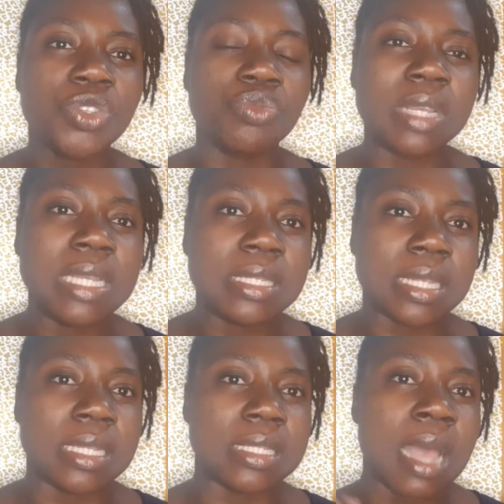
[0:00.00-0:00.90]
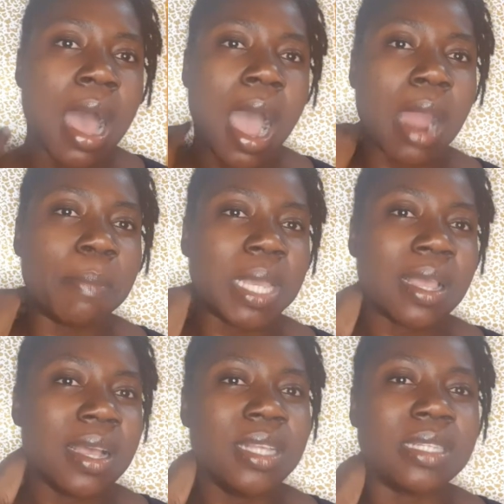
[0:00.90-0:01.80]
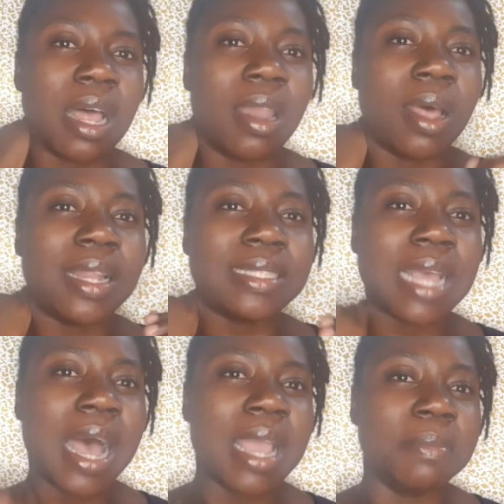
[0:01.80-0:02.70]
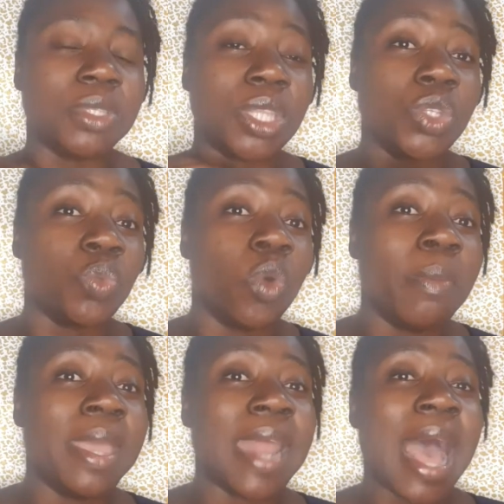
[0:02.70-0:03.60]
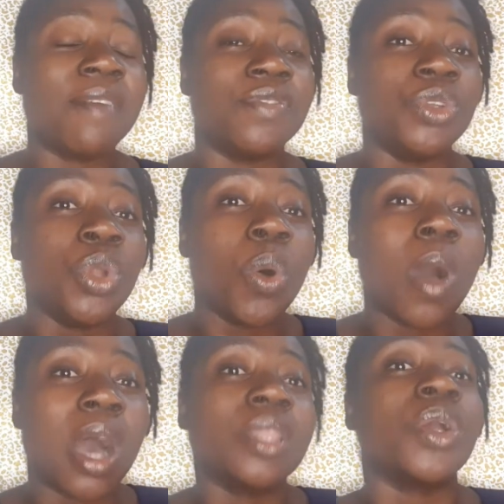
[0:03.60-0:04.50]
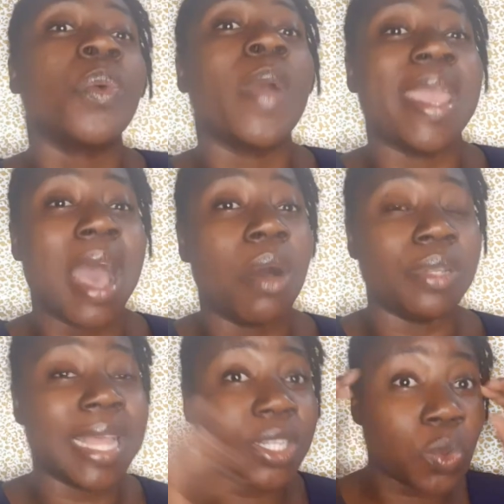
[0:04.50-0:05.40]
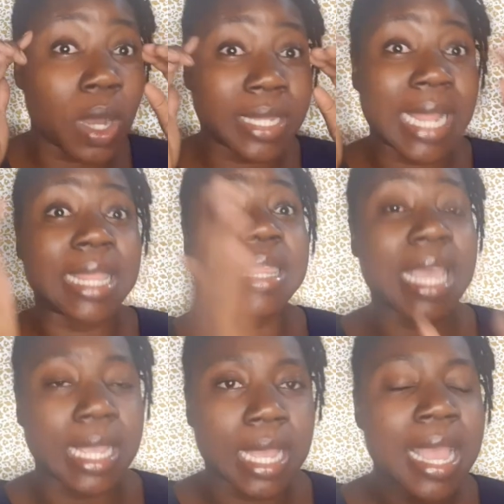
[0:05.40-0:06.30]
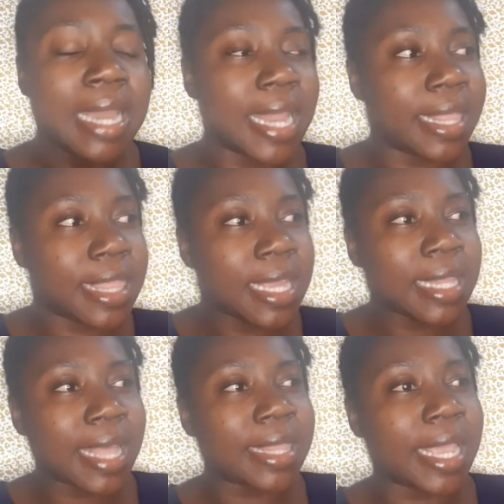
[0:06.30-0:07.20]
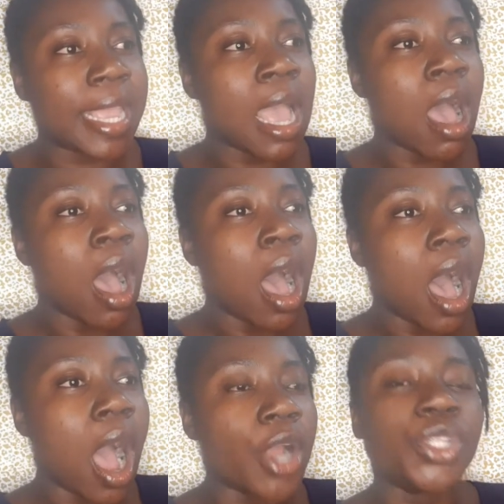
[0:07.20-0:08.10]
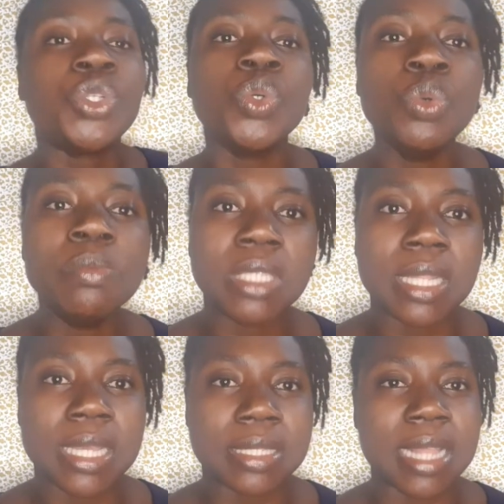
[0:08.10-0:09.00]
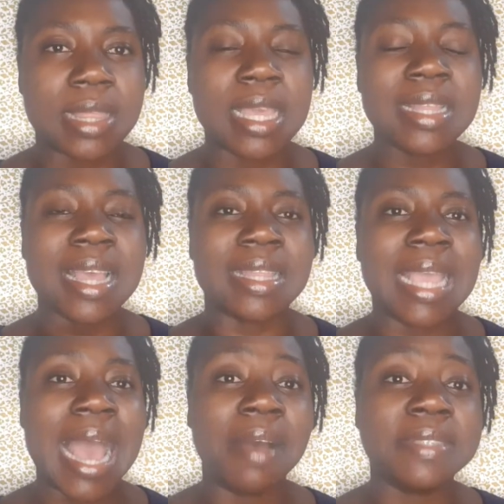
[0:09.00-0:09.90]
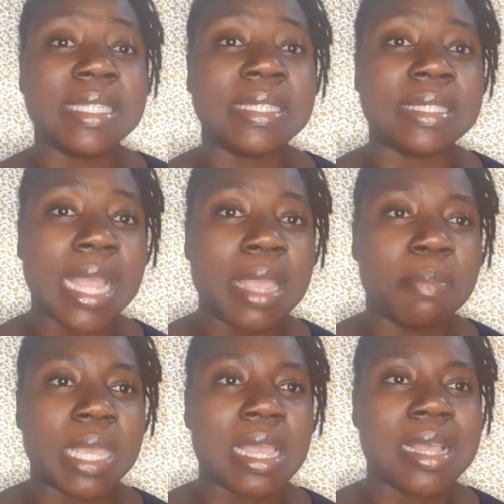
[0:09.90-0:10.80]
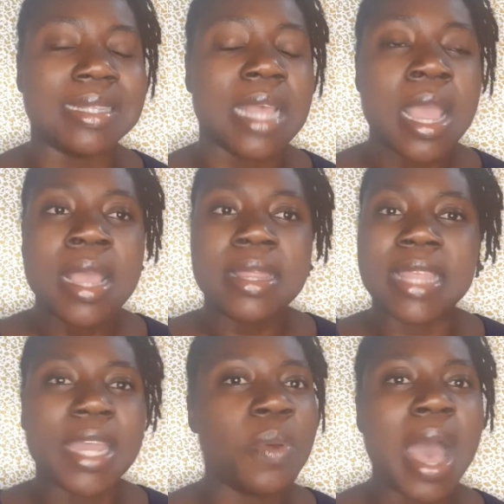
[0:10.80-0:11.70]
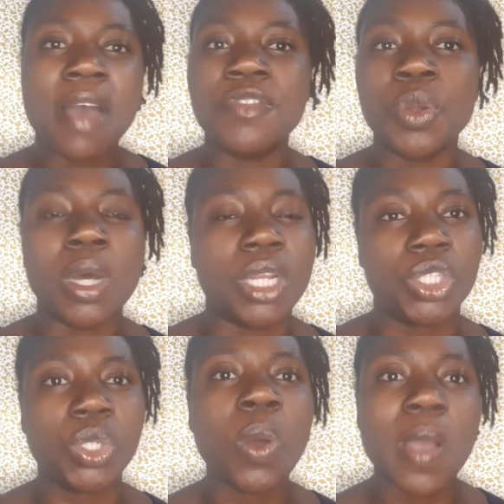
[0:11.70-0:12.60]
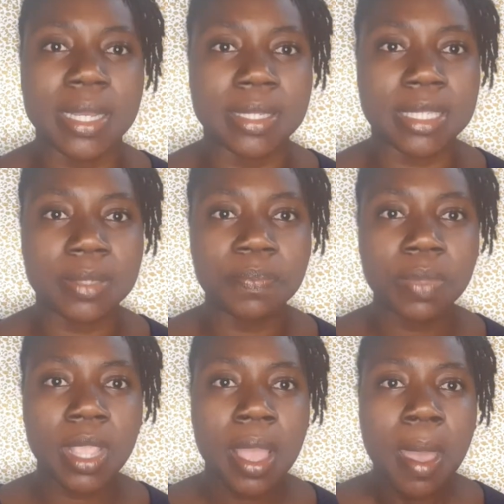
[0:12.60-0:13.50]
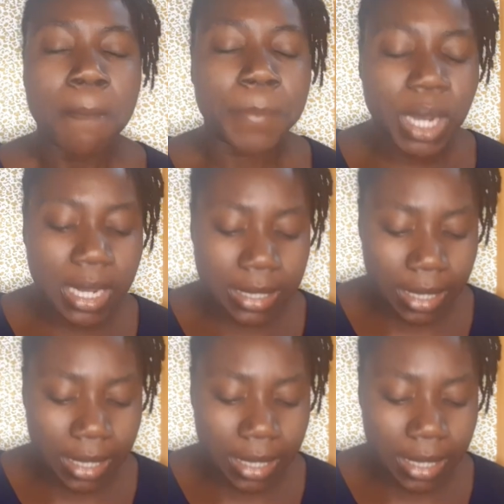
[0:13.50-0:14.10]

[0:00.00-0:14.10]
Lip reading: reasons are because a lot of times these women have no other way out. That's what they think. They think that they are doomed to this. They think that they have to stay because they don't have no other choice. But